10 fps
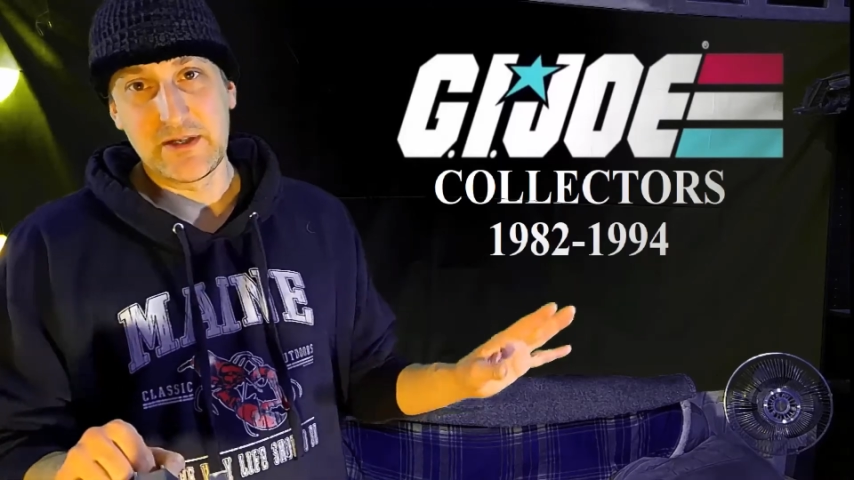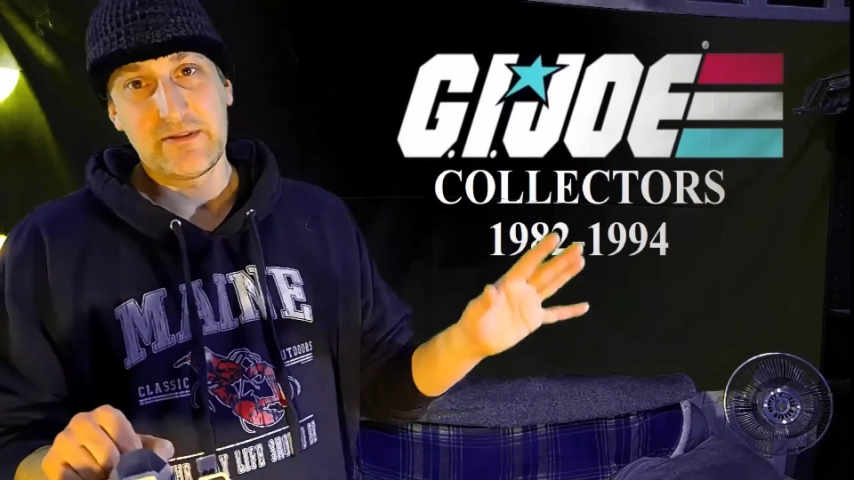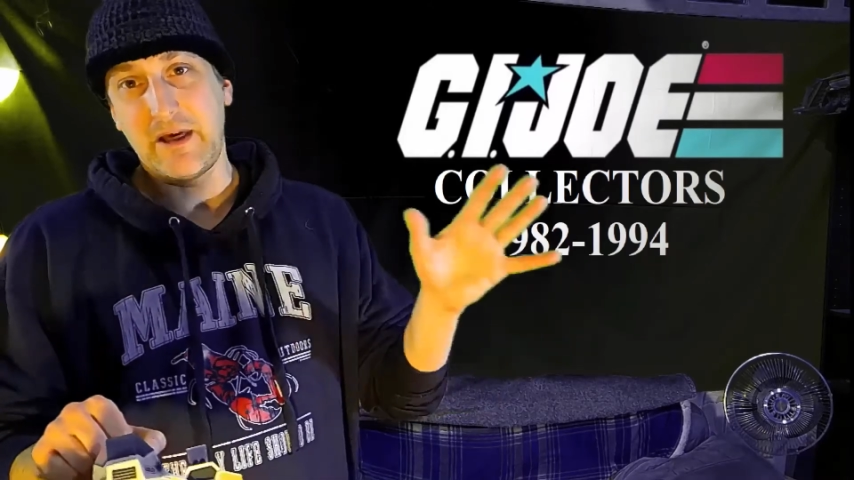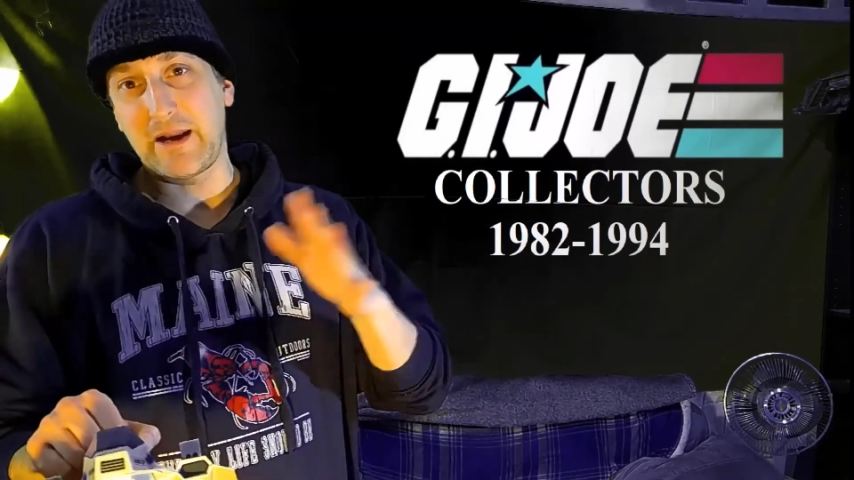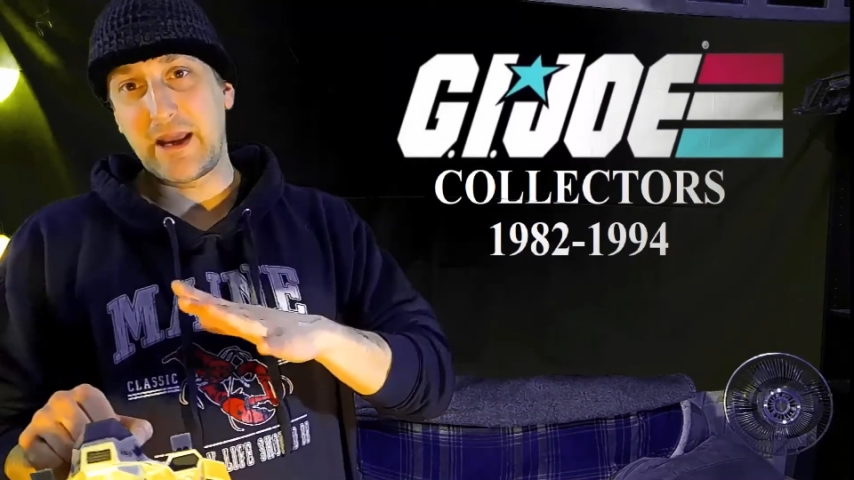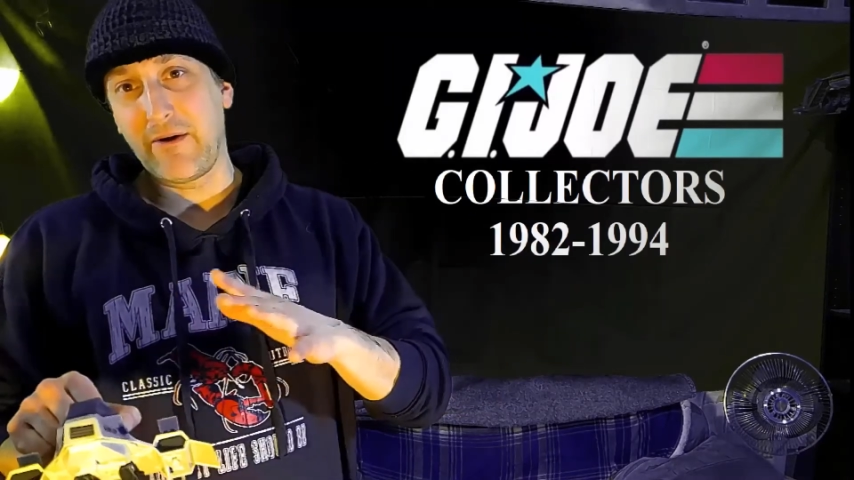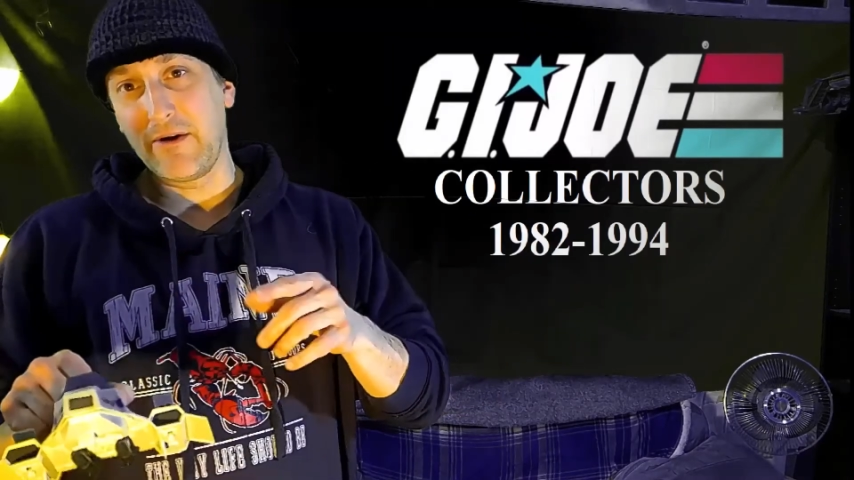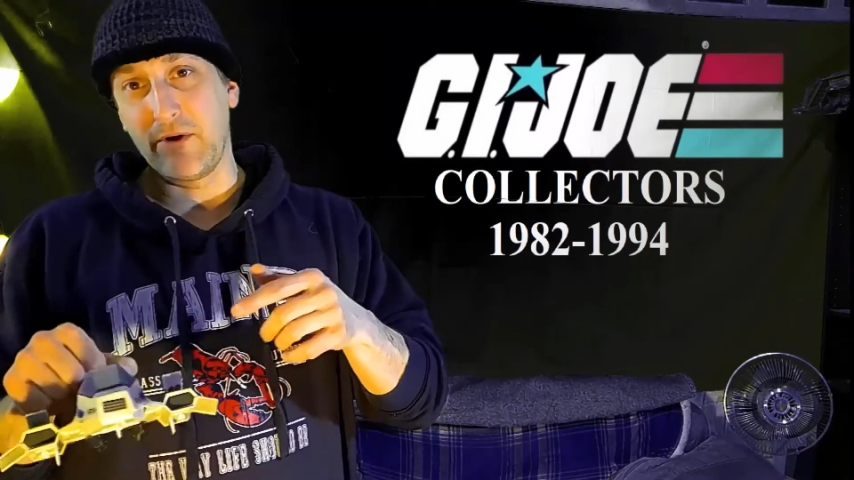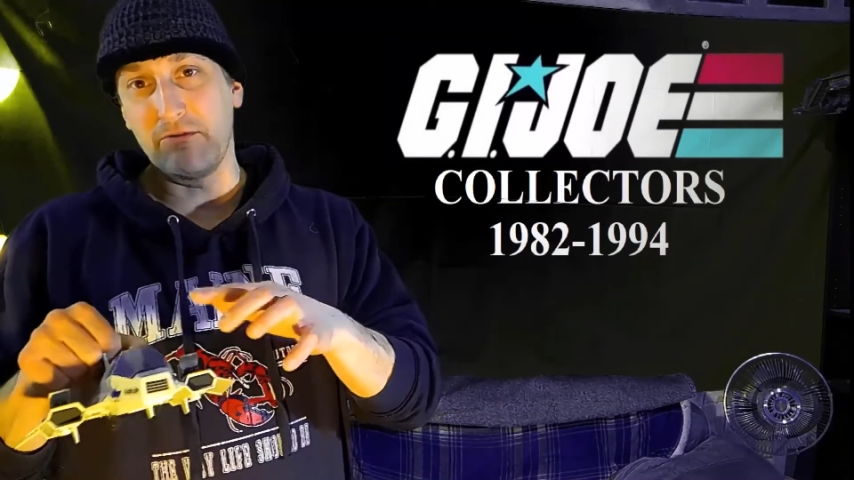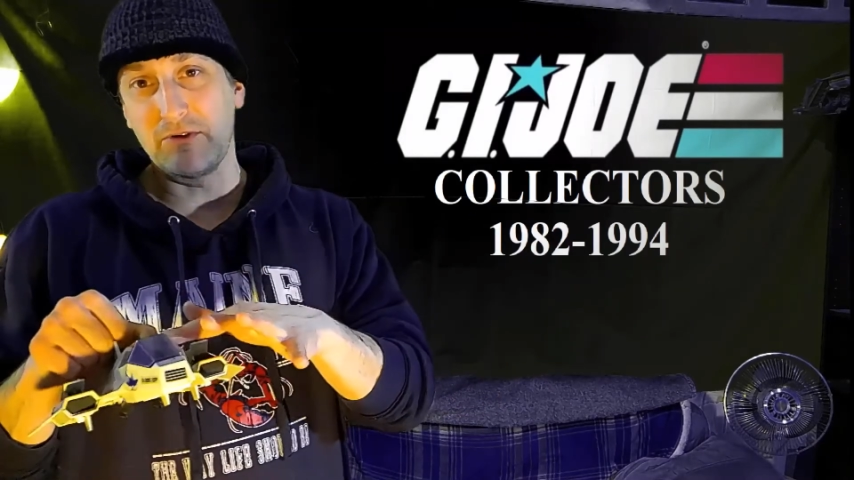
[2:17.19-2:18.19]
that carried
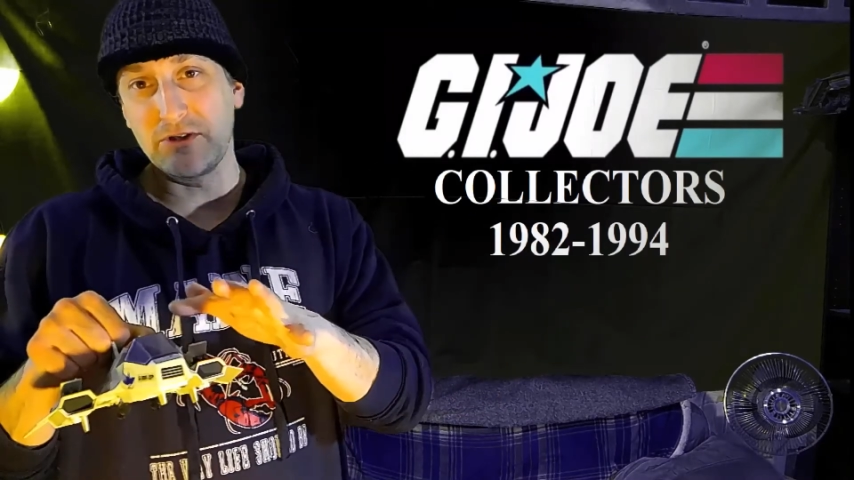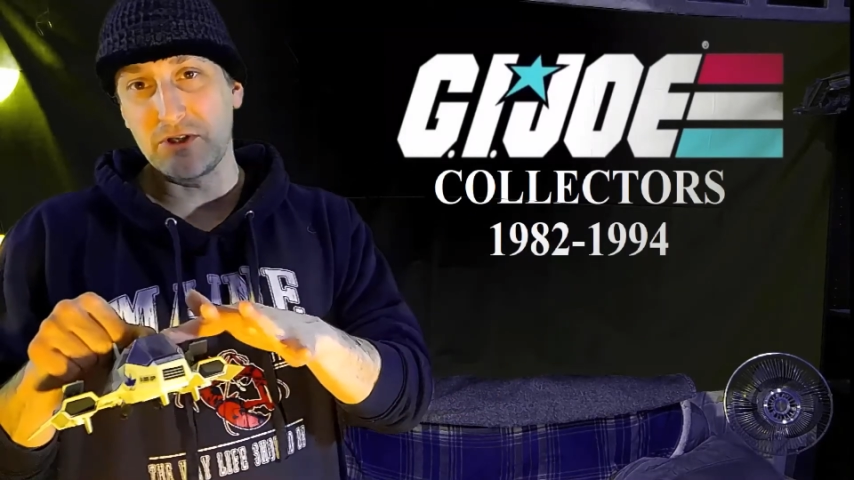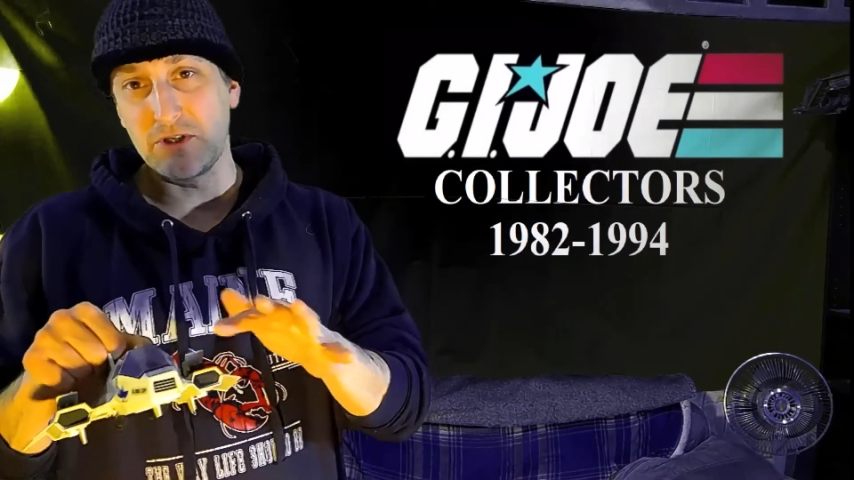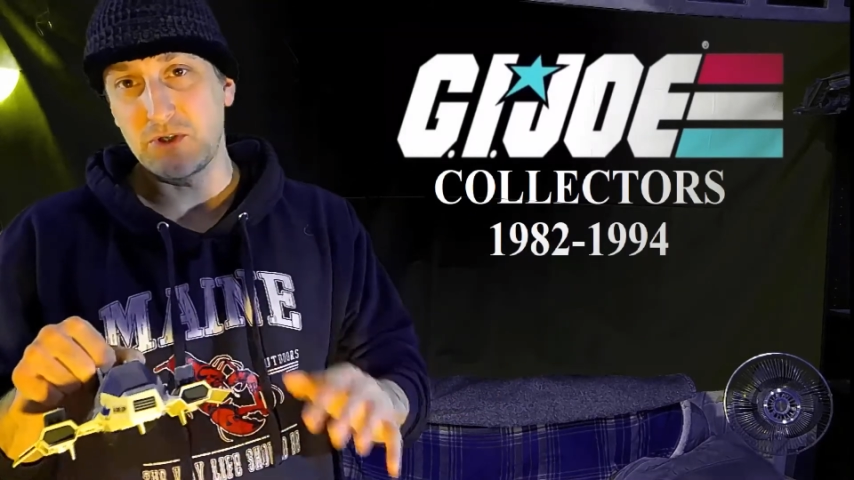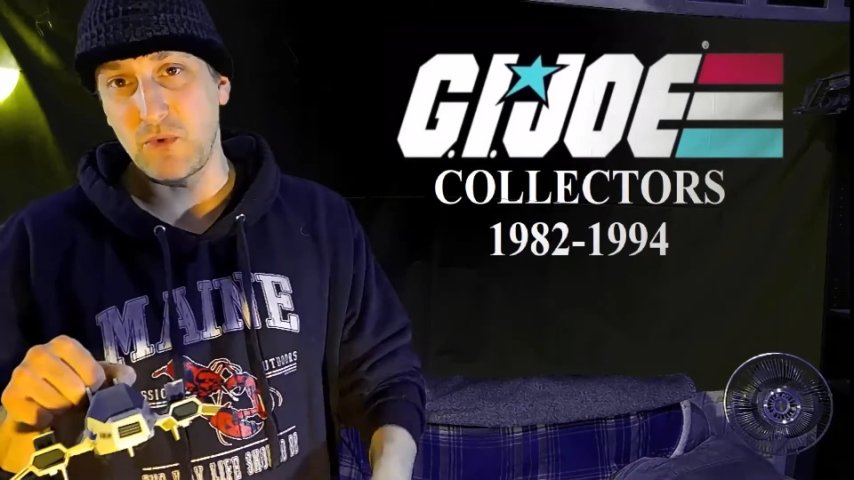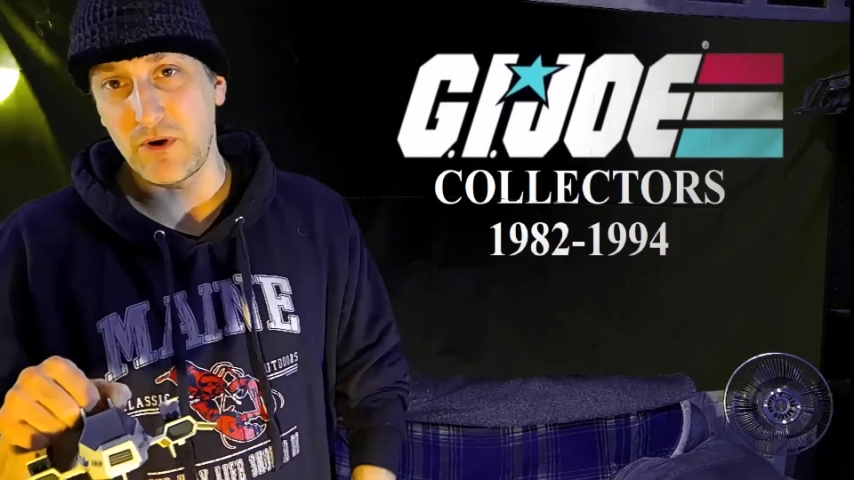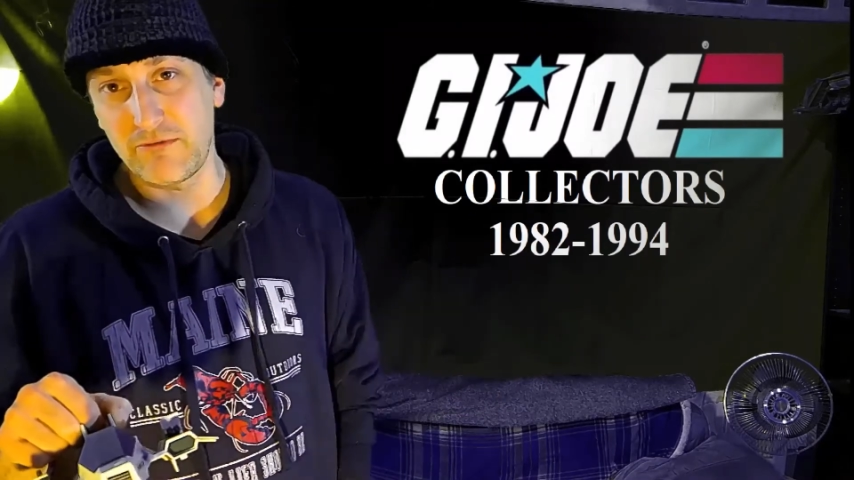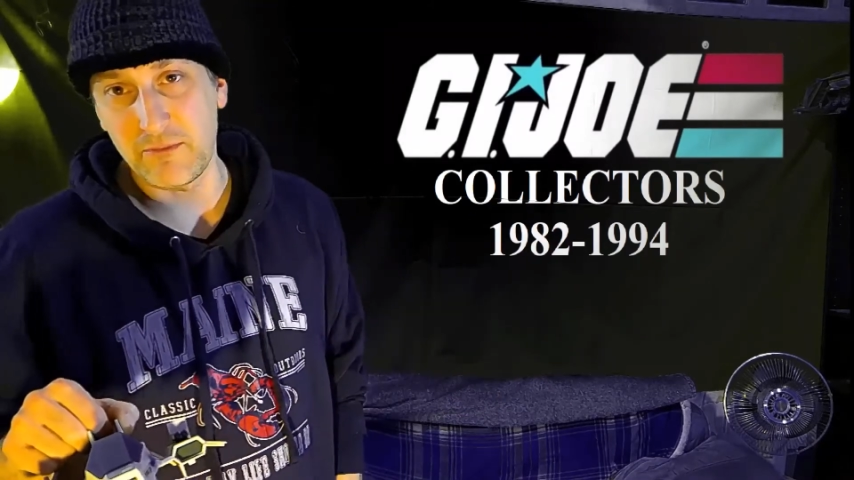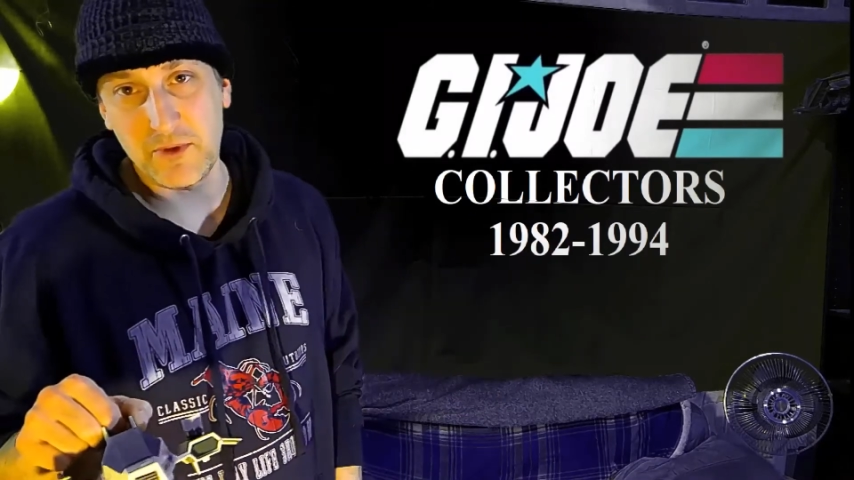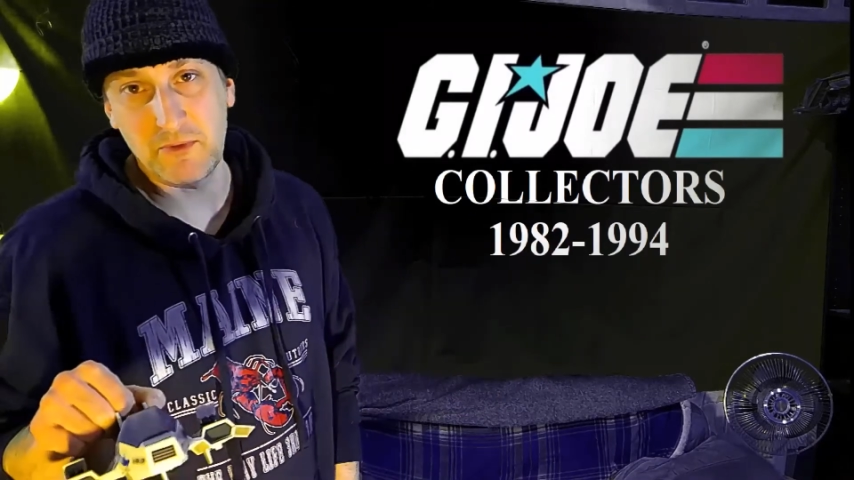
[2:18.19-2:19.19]
over to the toy
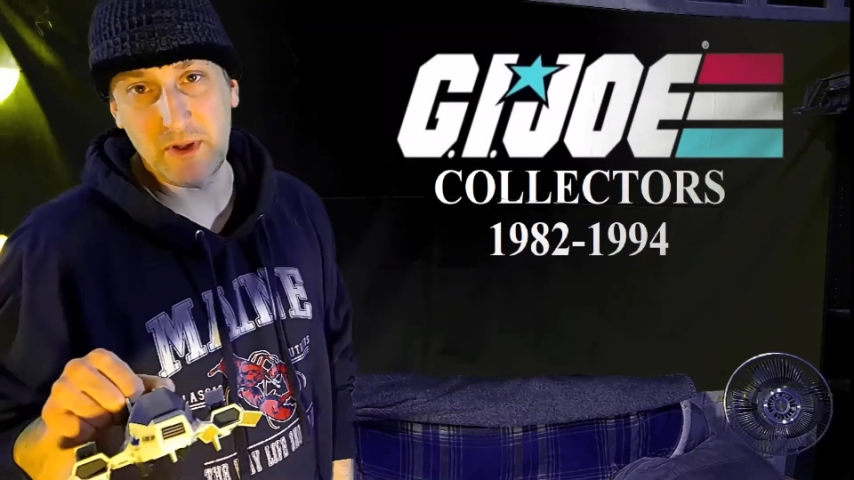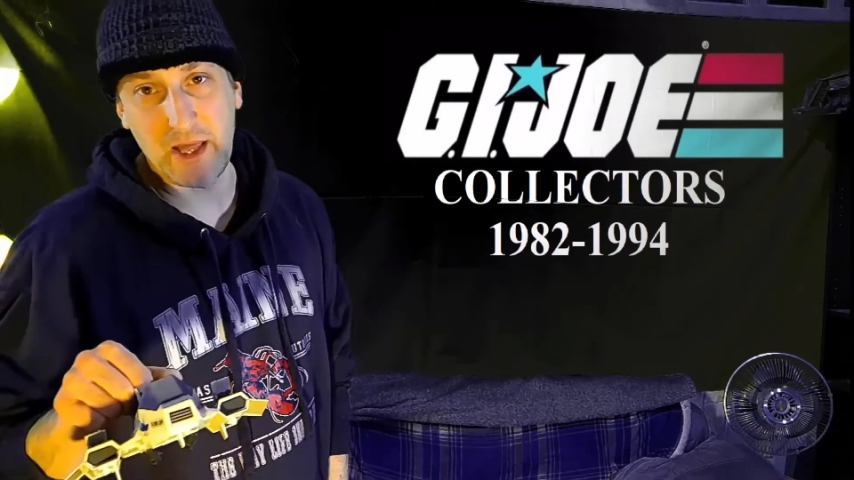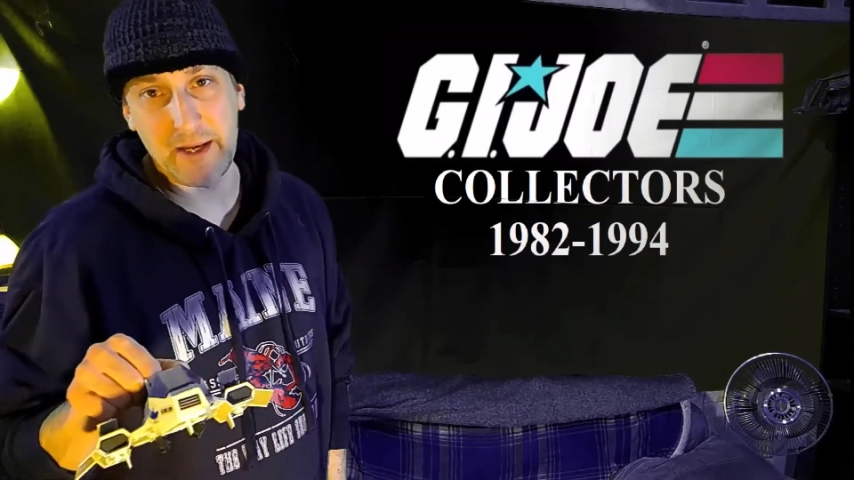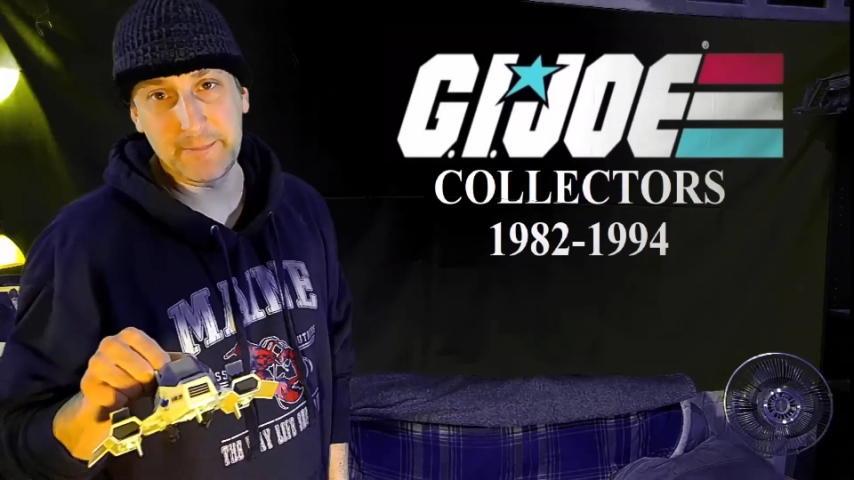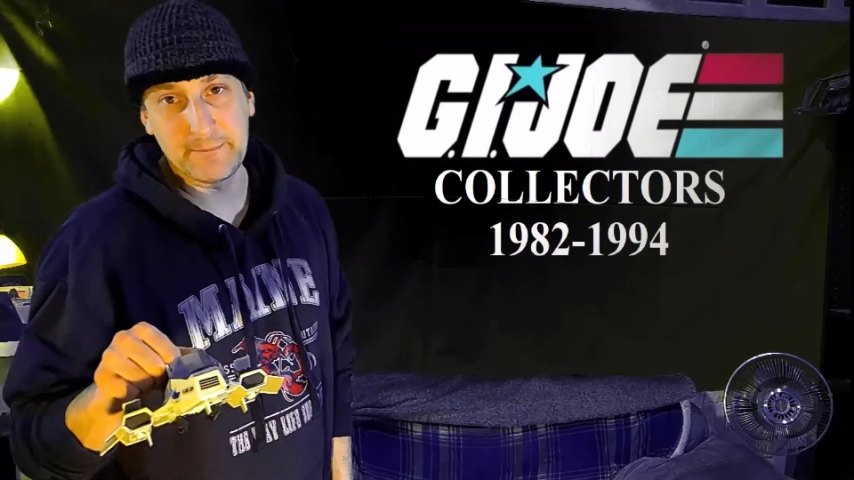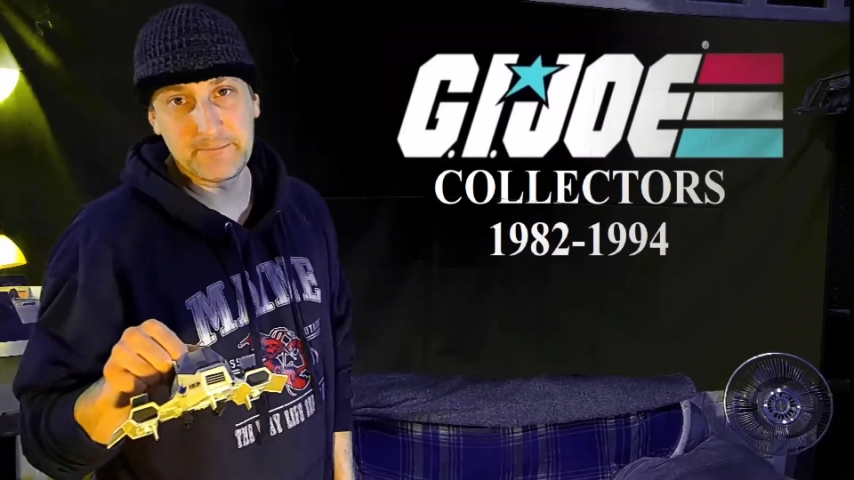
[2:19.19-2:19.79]
from the real item.